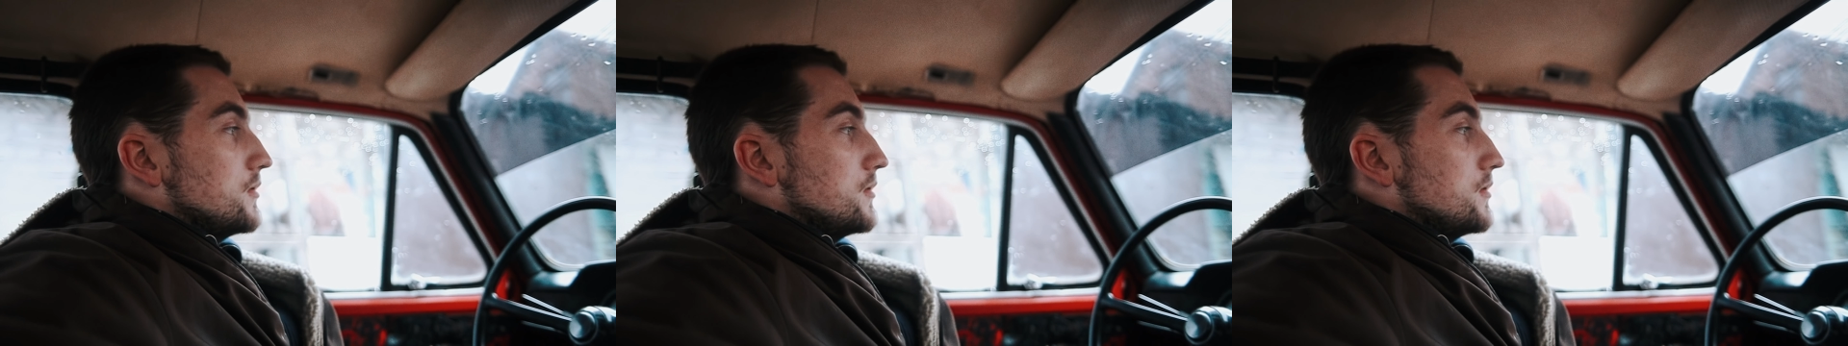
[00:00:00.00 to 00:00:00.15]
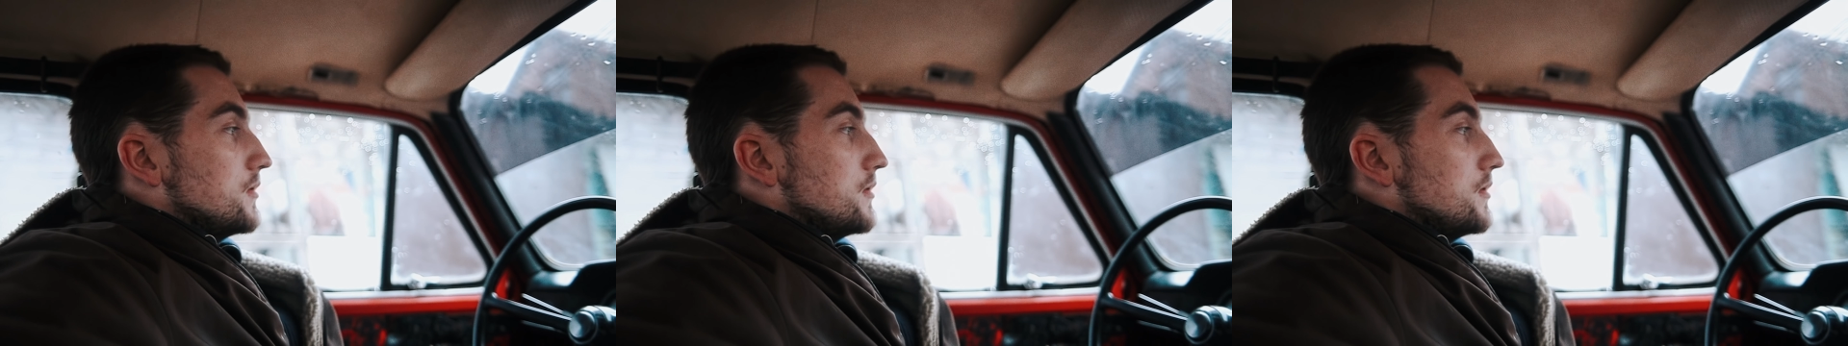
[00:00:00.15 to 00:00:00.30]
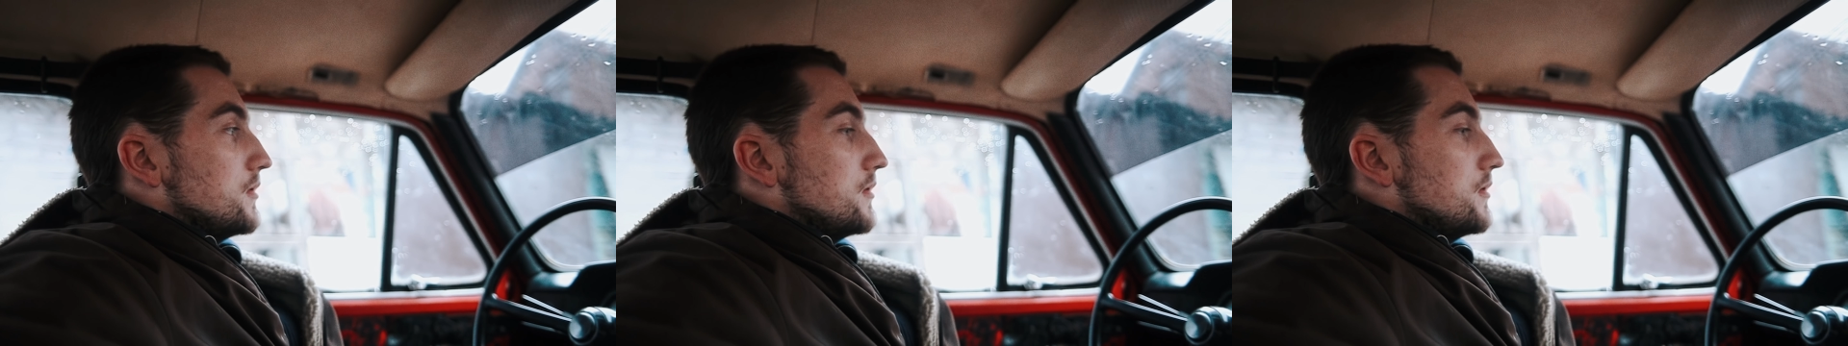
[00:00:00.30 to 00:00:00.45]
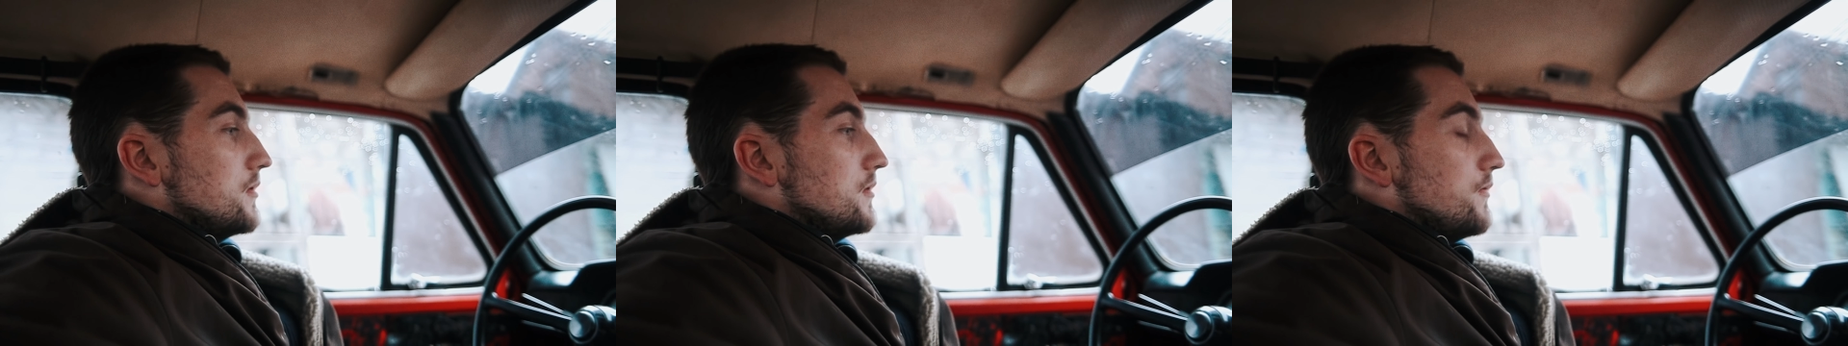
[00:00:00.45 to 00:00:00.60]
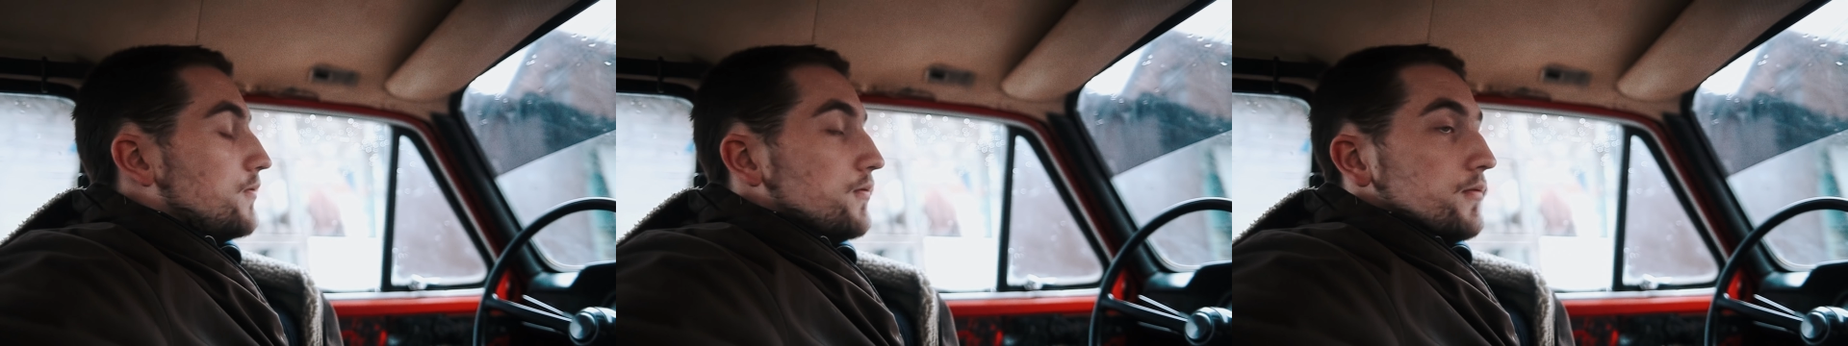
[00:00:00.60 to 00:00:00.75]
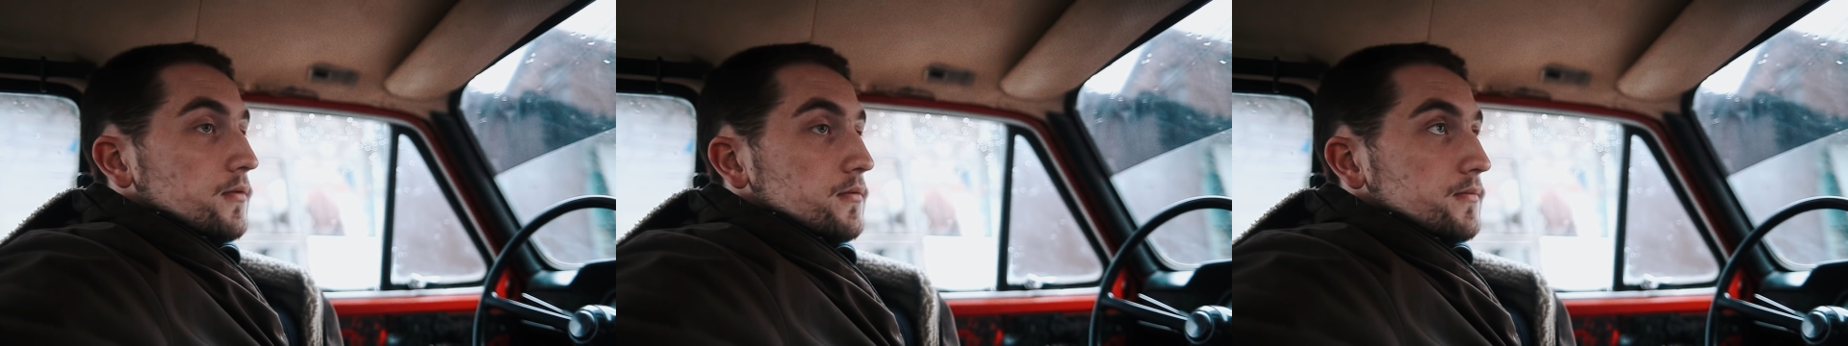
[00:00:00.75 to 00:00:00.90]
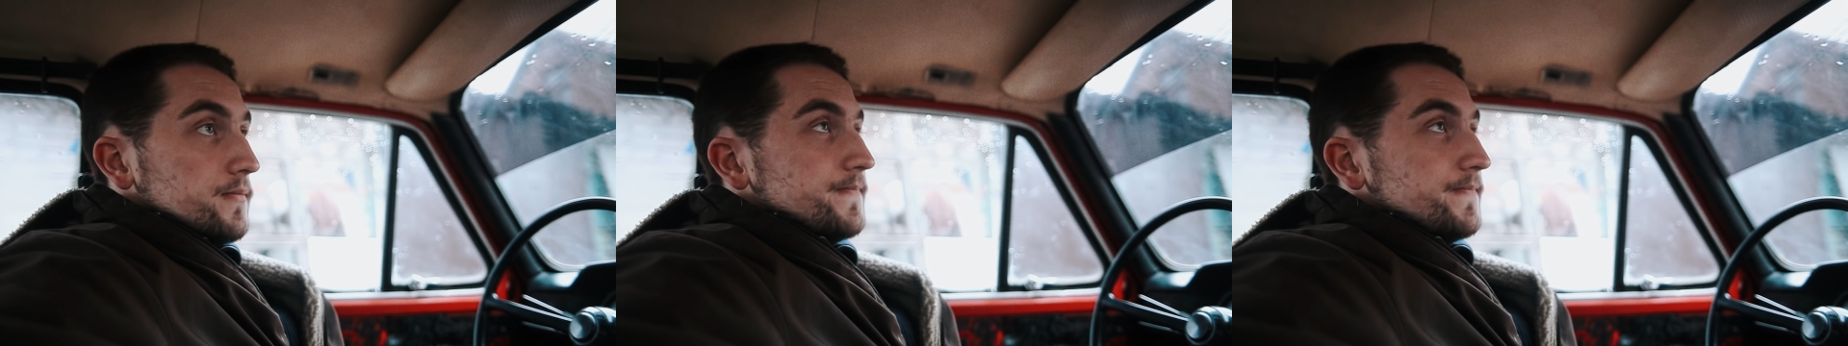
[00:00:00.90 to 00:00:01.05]
the
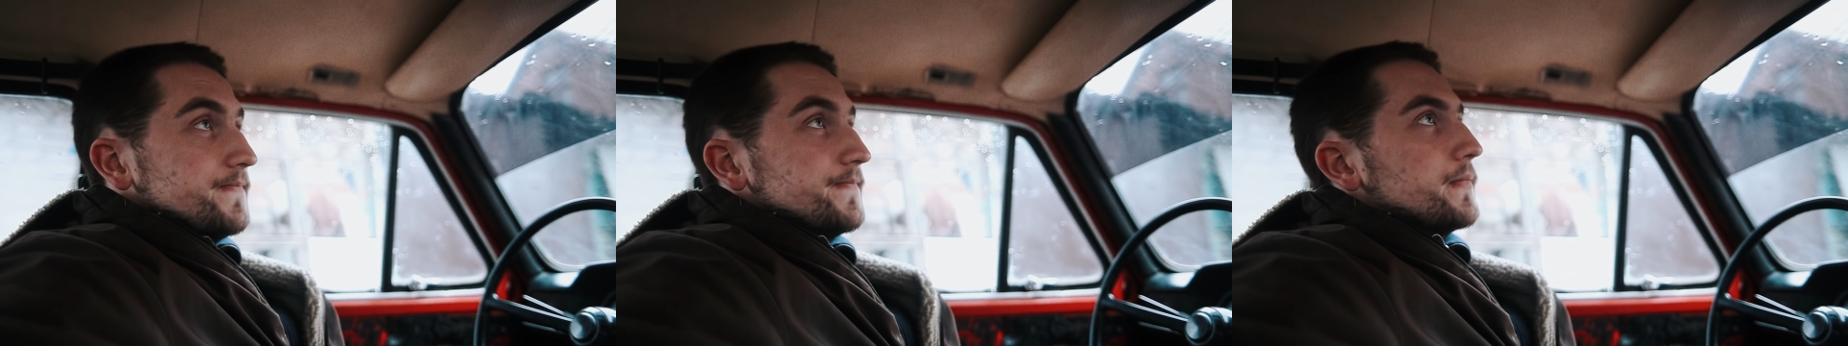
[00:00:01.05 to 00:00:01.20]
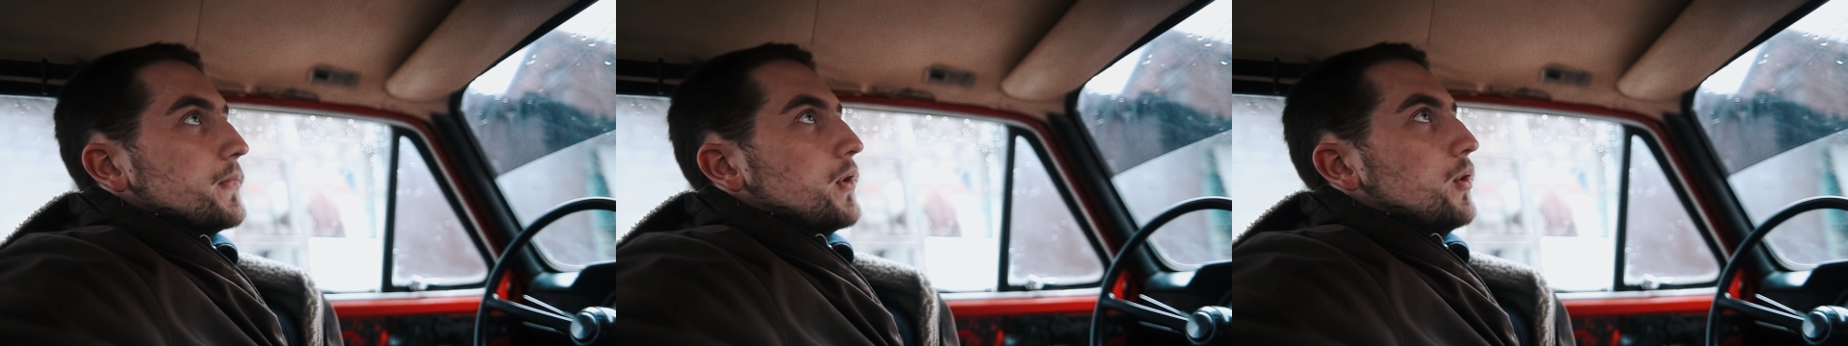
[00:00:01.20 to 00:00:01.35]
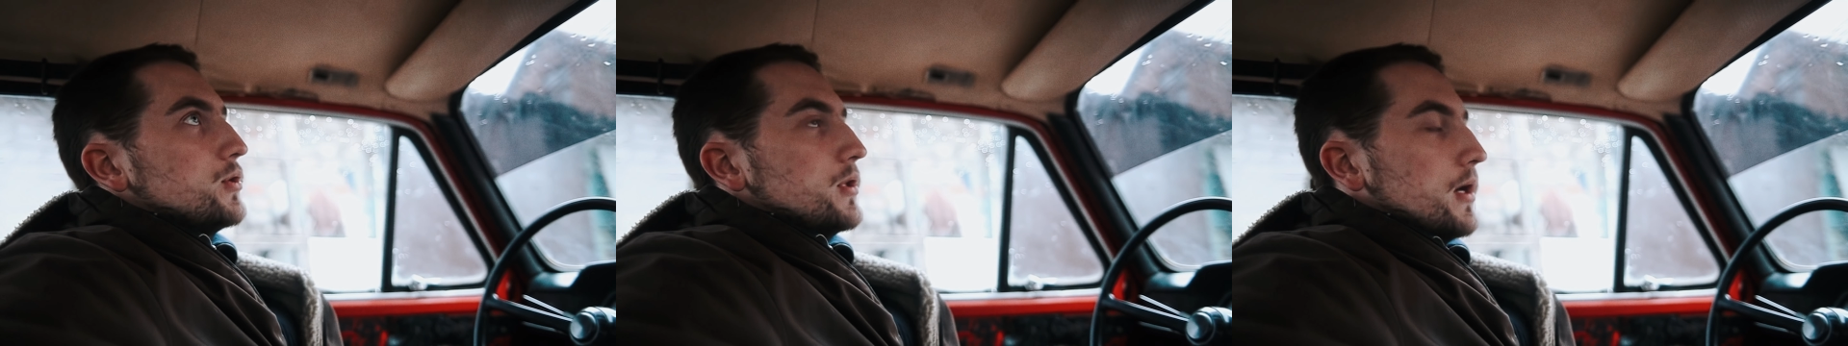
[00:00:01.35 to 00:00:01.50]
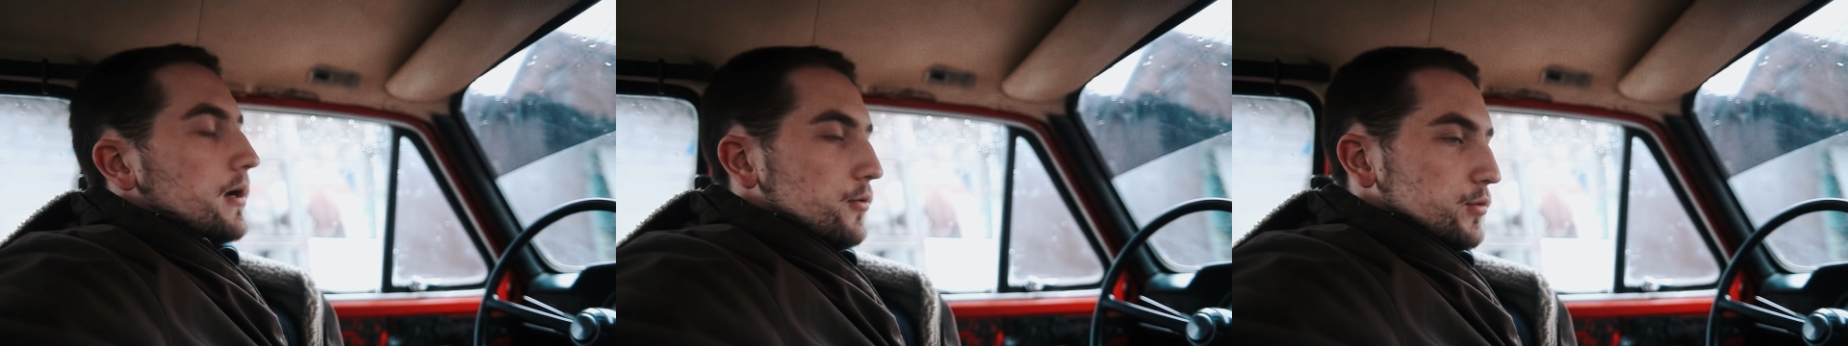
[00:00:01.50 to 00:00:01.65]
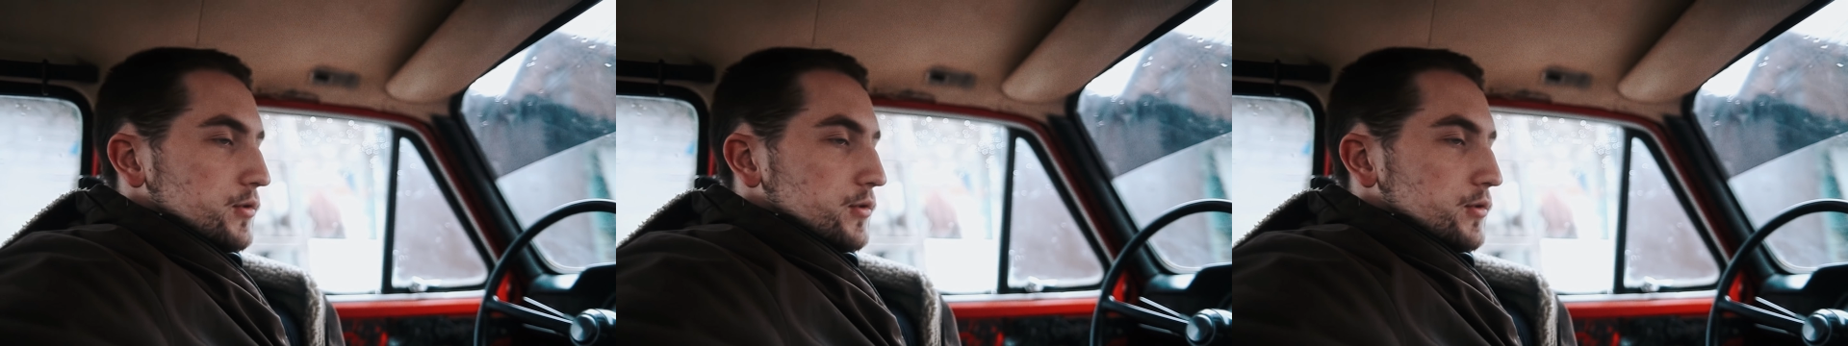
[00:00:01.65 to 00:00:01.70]
1.6-liter